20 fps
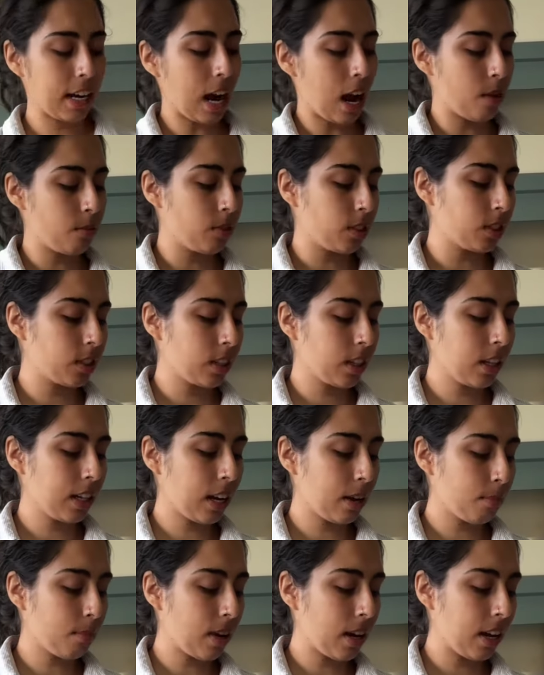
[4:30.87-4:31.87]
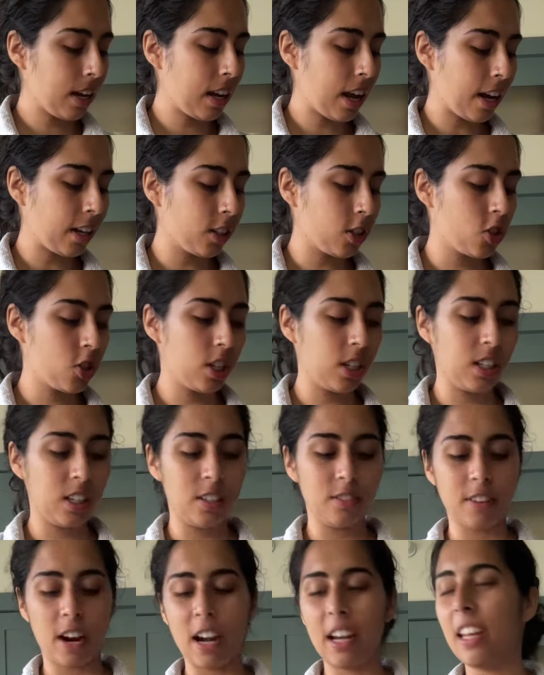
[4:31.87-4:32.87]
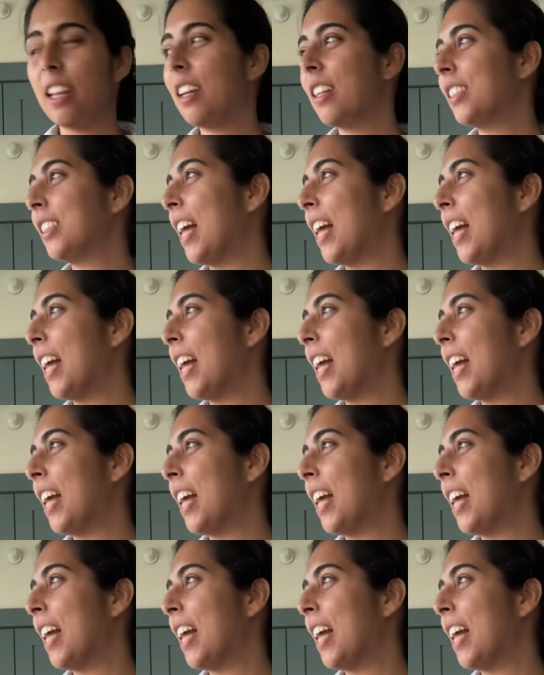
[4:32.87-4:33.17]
I'm just gonna get my arancini ready because